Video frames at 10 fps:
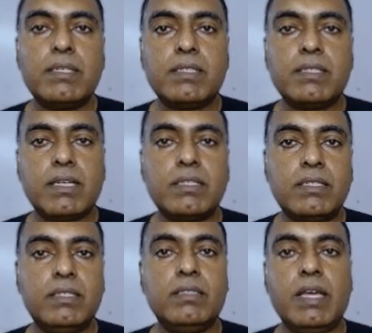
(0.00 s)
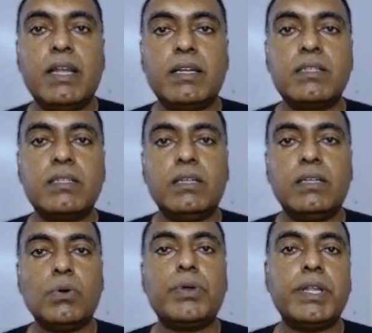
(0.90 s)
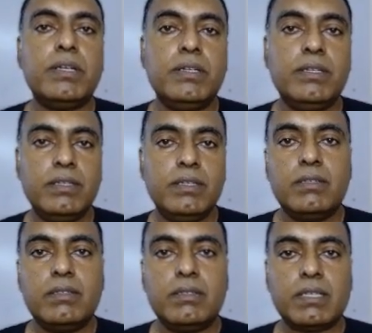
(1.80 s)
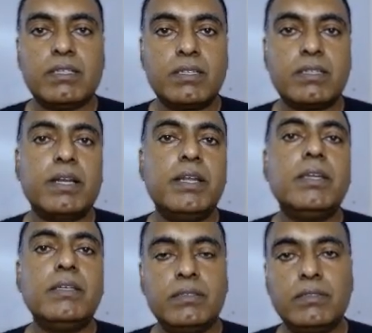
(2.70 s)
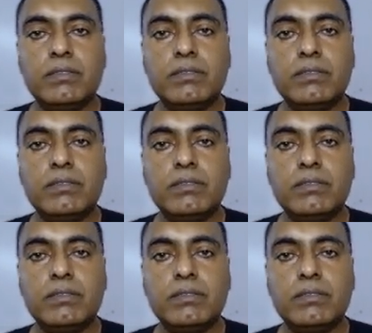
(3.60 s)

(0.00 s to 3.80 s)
structured and result oriented success training